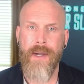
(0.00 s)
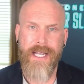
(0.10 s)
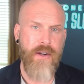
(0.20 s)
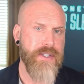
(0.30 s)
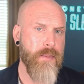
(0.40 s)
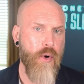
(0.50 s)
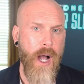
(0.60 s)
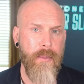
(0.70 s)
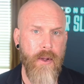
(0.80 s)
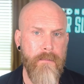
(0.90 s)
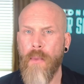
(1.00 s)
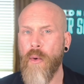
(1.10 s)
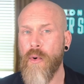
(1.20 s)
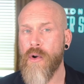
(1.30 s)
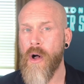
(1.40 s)
But here's the problem:
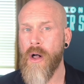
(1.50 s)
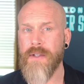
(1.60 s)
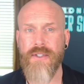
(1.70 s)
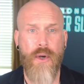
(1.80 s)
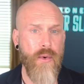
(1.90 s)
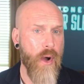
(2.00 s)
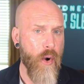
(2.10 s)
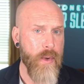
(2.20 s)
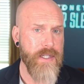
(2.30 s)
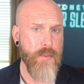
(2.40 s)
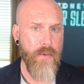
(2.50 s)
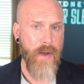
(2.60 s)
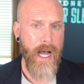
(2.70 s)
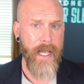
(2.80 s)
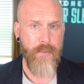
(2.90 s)
mobile calls don't always
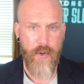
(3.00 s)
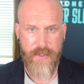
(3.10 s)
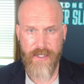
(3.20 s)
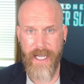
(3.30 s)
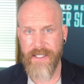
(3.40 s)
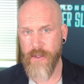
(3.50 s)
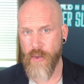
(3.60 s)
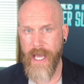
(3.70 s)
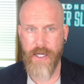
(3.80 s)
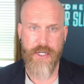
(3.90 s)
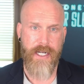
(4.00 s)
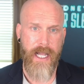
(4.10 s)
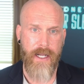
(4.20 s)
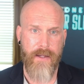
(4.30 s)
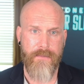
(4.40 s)
provide precise location
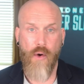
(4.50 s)
data.